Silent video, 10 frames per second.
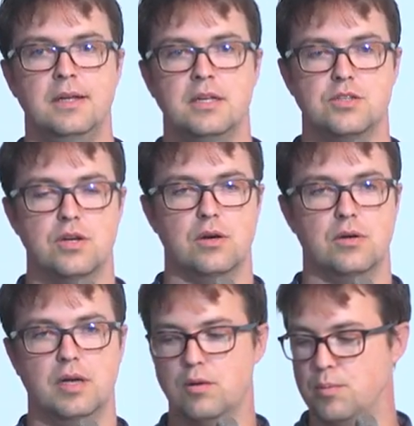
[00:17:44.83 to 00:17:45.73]

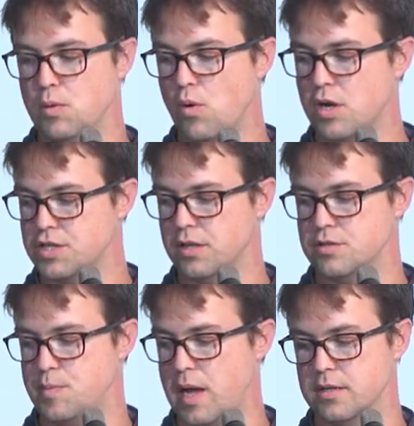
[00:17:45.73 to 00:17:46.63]
So it would be watching
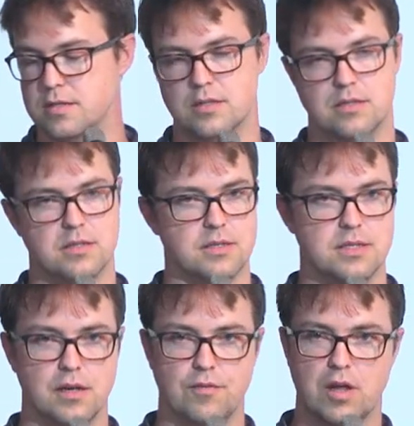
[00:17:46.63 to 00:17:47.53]
those balances and
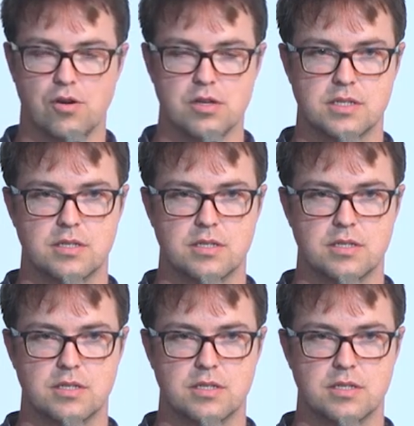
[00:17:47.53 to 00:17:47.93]
seeing if they cross